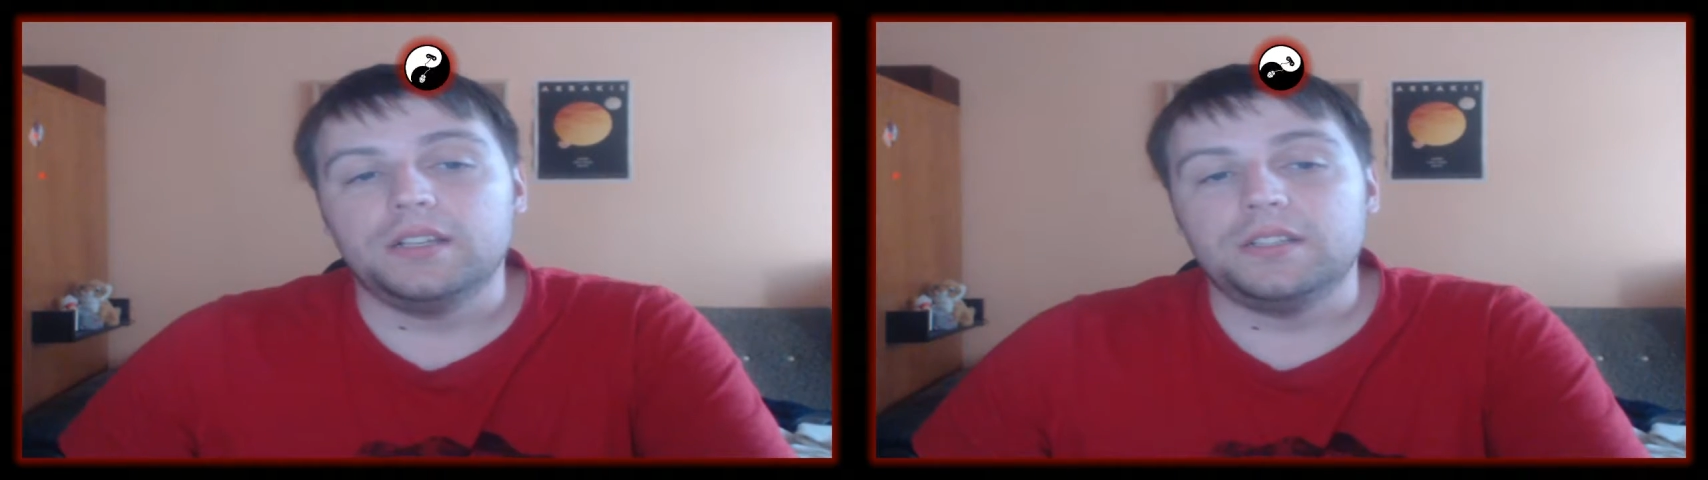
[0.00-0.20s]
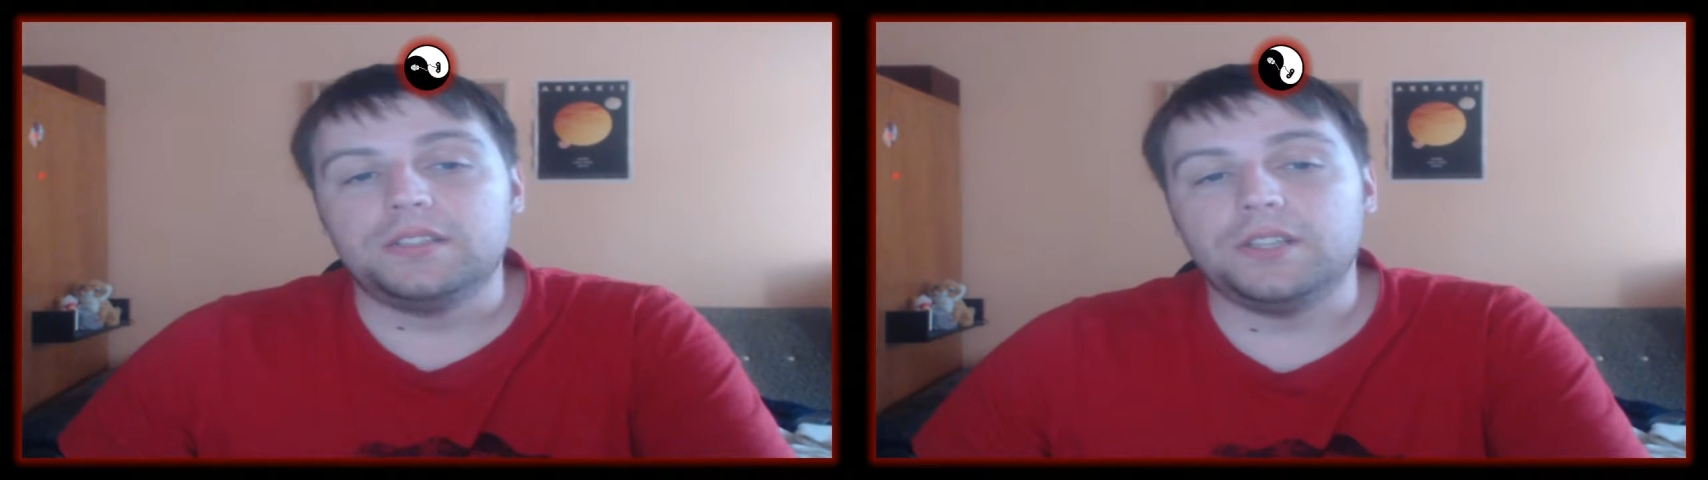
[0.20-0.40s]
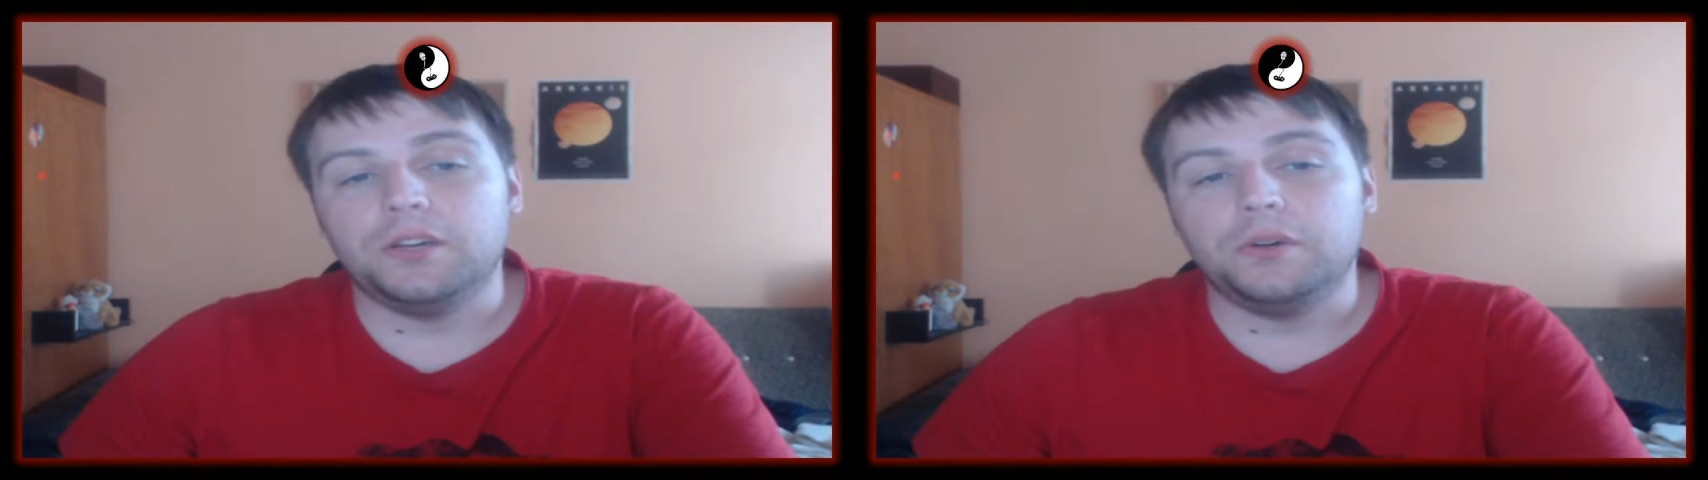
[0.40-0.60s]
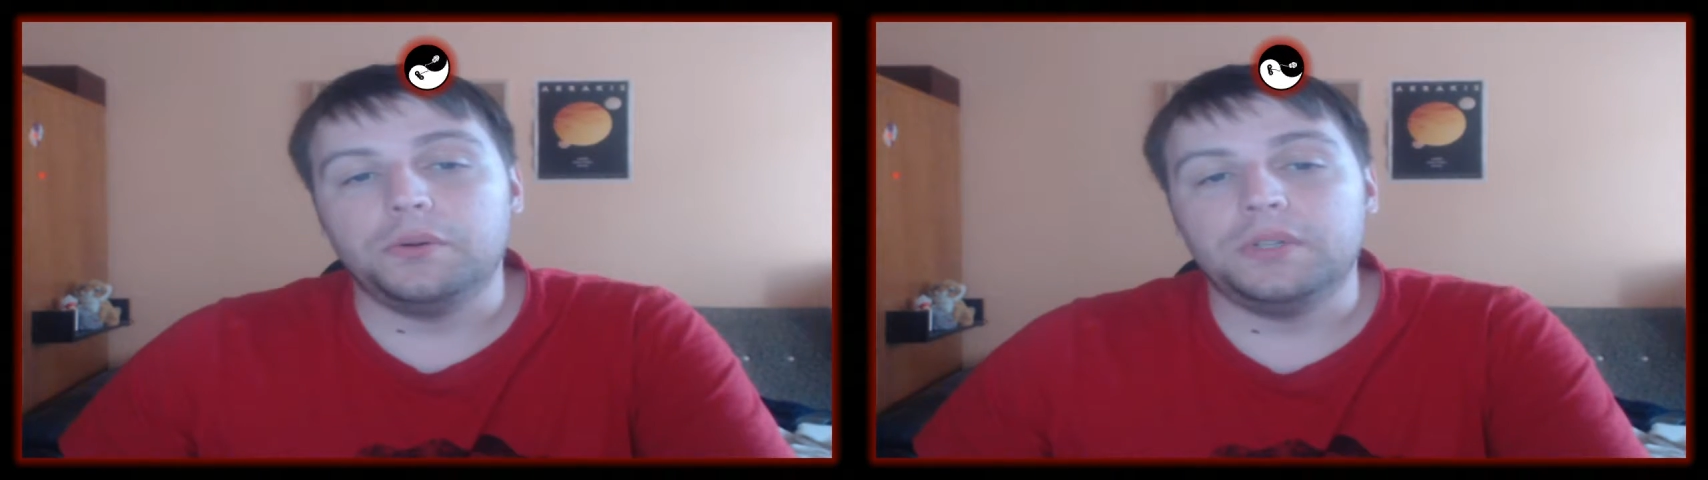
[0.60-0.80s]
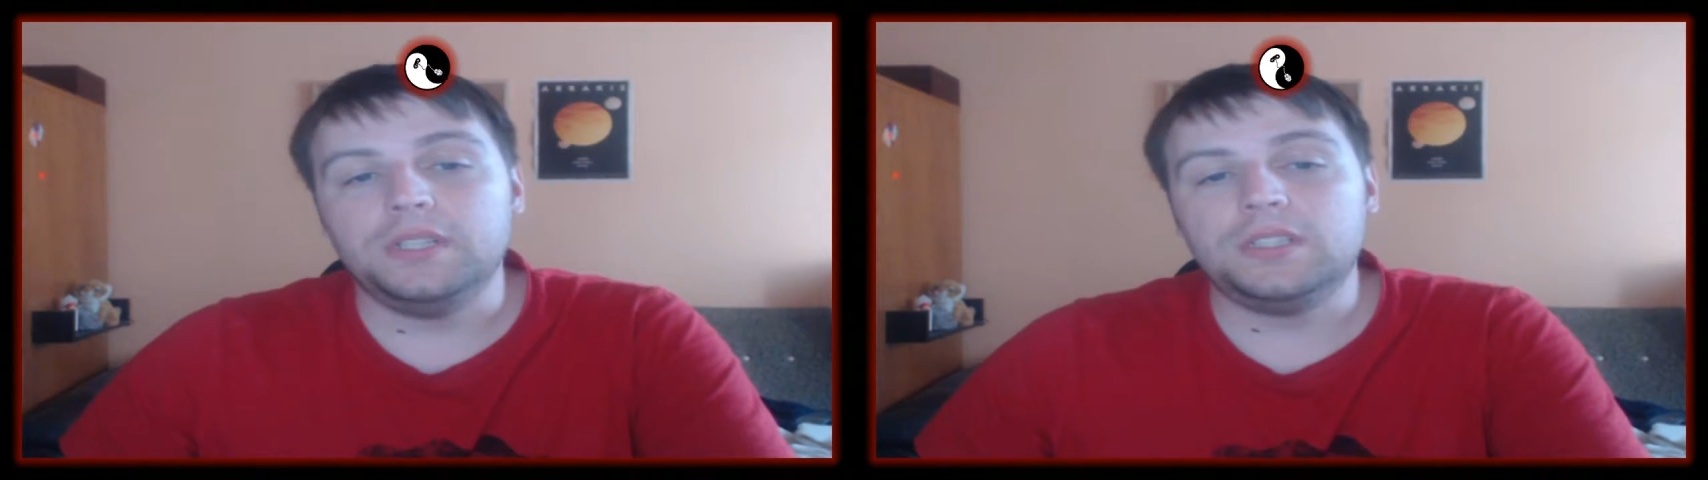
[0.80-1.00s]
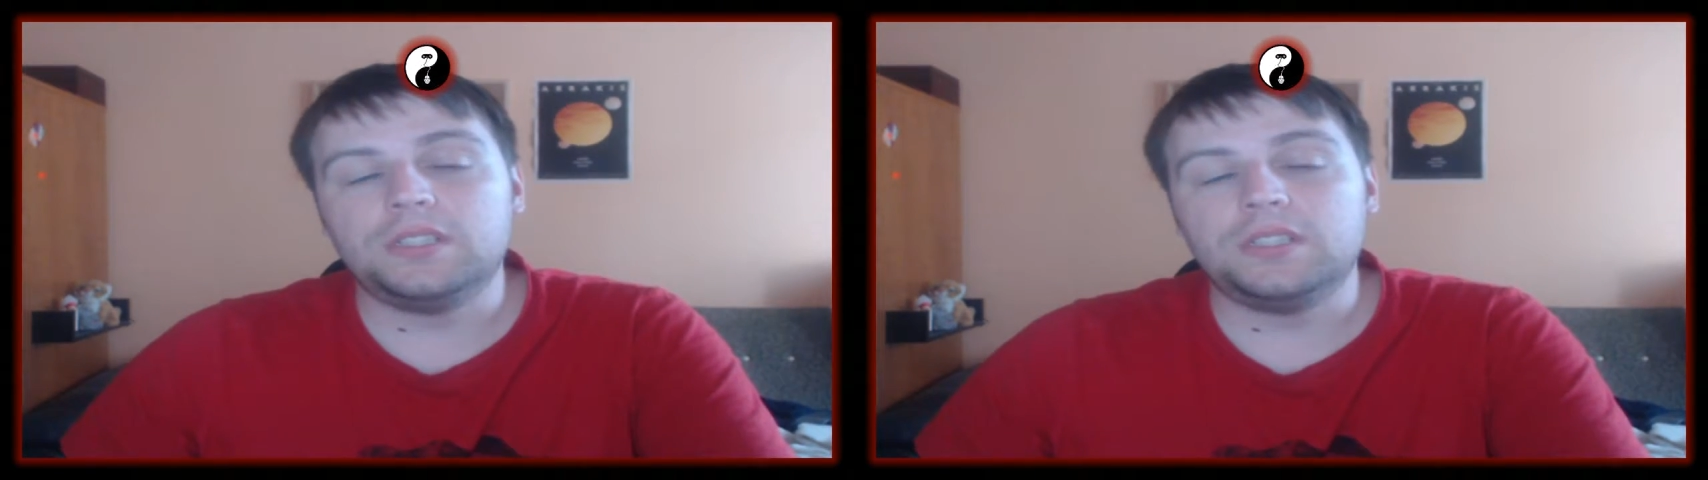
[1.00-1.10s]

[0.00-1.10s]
So this